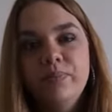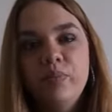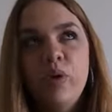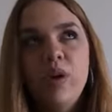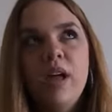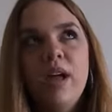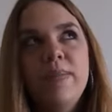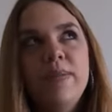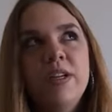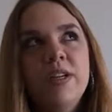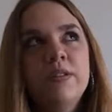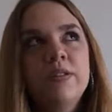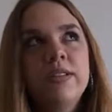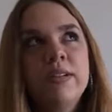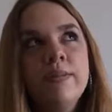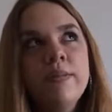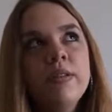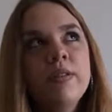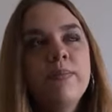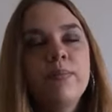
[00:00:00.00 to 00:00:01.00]
well, I mean,
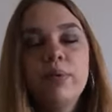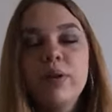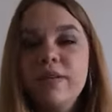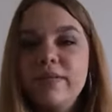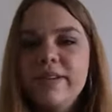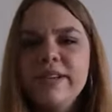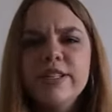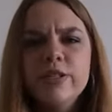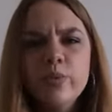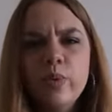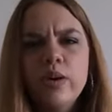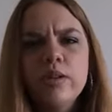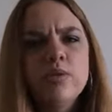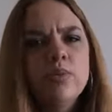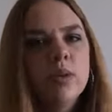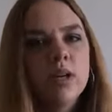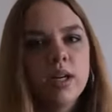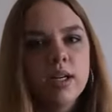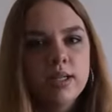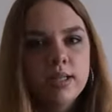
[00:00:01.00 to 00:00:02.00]
some of the previous
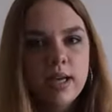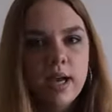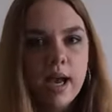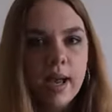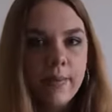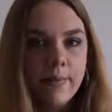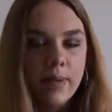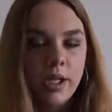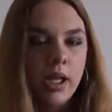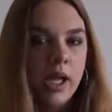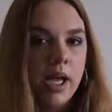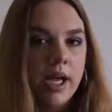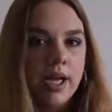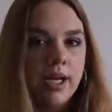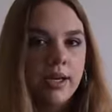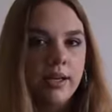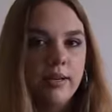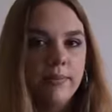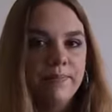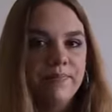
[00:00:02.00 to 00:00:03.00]
ones were on time, but
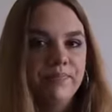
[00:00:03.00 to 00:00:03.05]
like,